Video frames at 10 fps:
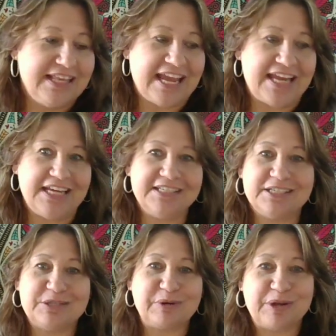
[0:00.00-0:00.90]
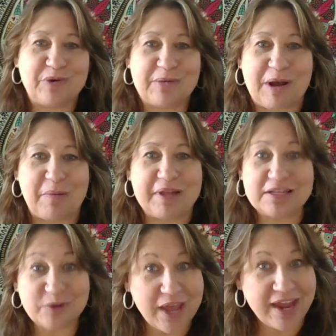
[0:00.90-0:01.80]
the 80s and it's pretty warm out. But
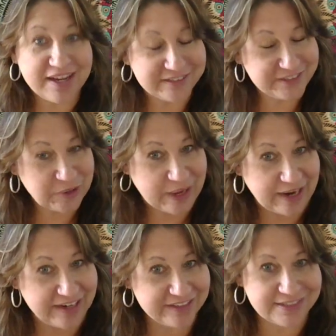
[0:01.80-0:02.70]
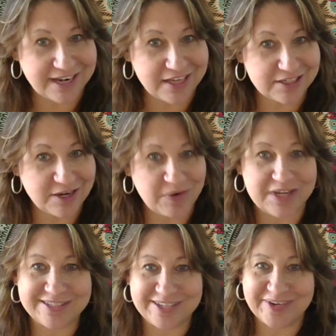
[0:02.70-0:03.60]
that's okay. It's okay. It's not
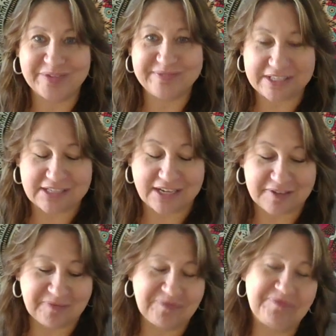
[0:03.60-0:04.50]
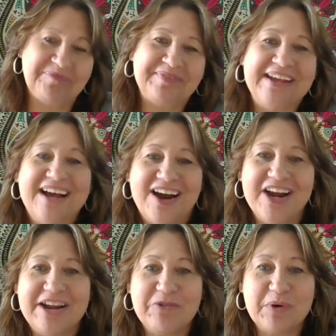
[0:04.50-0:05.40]
snowing, so I'll take it.
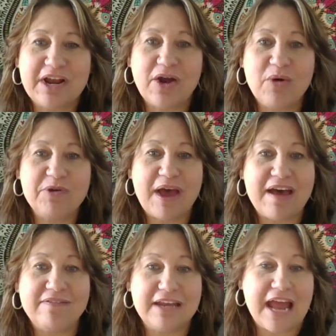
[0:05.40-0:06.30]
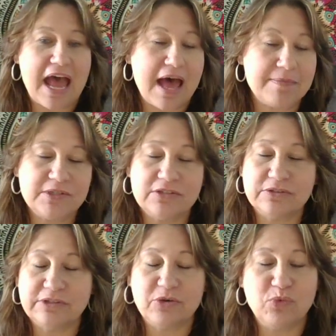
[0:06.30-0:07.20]
All right, everyone, I hope you have an
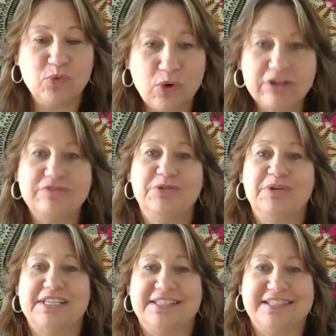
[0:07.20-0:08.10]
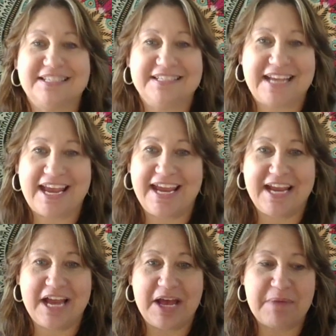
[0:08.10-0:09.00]
absolutely wonderful rest of the
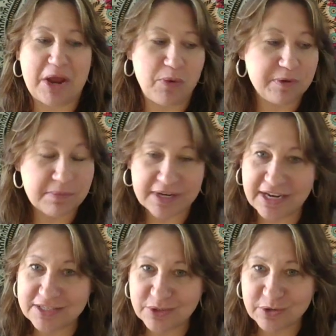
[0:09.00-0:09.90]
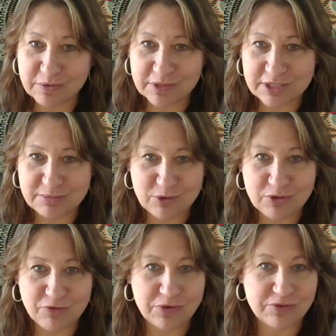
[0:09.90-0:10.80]
day. I hope your Monday is going really
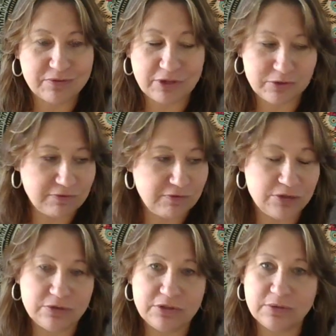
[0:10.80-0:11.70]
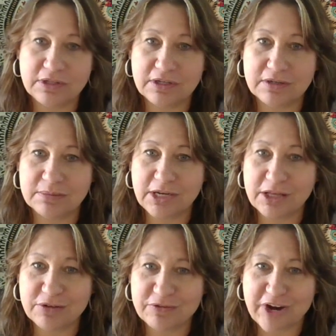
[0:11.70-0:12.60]
smooth for those of you doing the
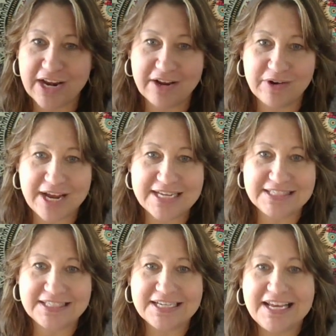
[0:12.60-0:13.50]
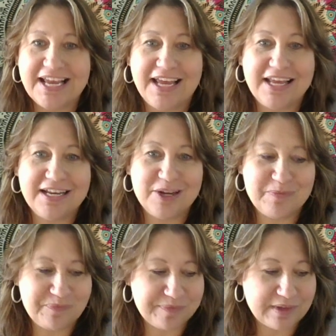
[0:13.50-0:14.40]
Monday through Friday grind. And
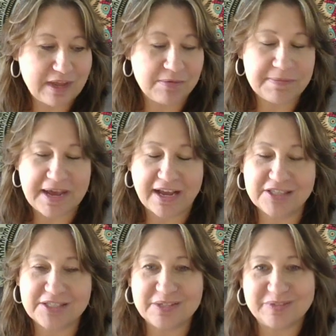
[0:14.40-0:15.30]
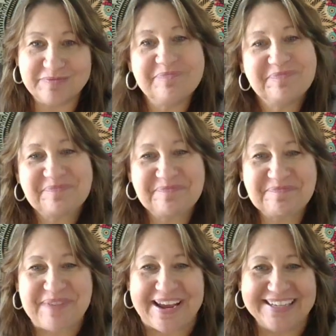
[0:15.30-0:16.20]
I'll be back on soon.
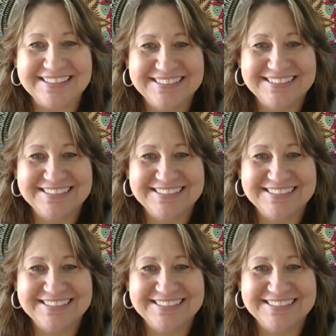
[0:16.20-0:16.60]
Bye.